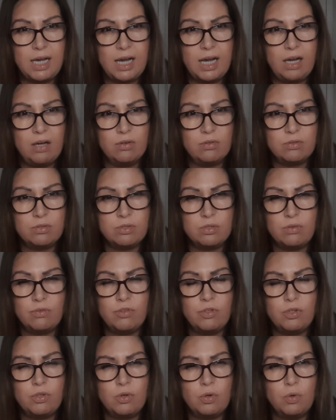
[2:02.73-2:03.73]
out of
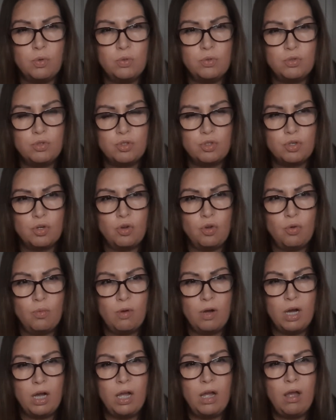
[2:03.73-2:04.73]
your own
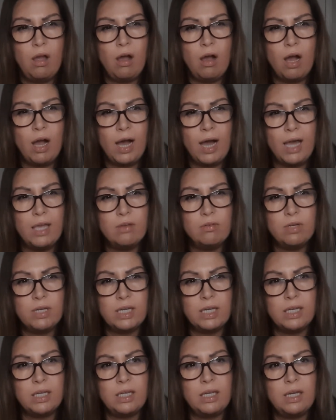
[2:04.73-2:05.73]
trauma, how you
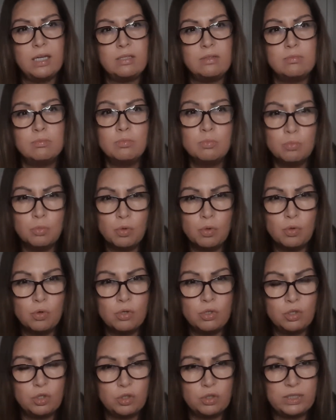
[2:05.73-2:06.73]
can get more
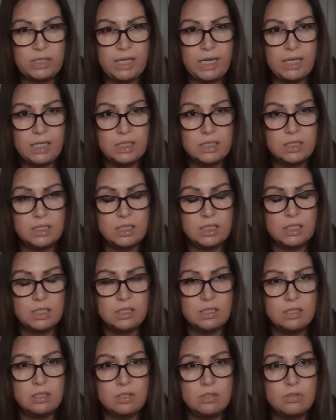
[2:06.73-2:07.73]
connected
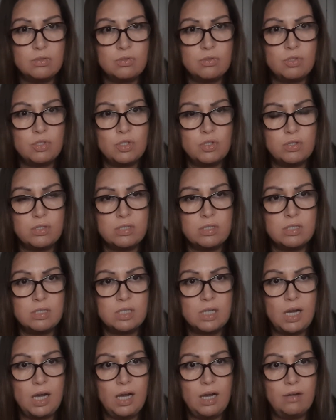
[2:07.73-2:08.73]
to
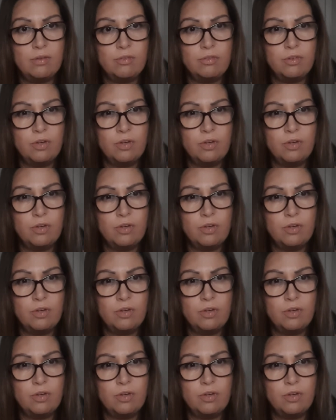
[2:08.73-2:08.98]
yourself,